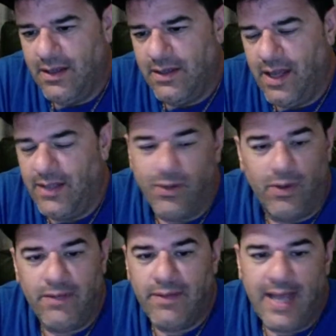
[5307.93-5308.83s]
I
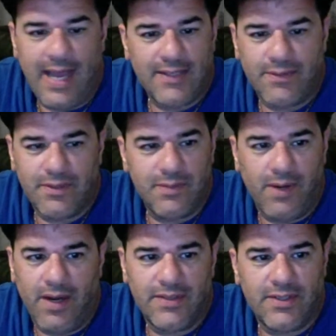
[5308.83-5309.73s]
don't even ask what
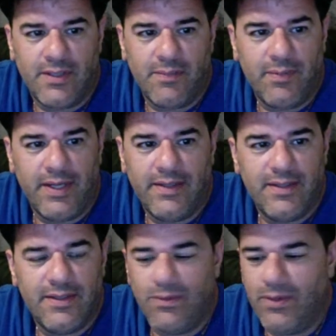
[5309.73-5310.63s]
tomorrow's gonna bring,
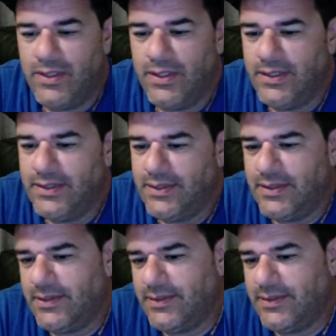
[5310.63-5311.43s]
because Lord knows.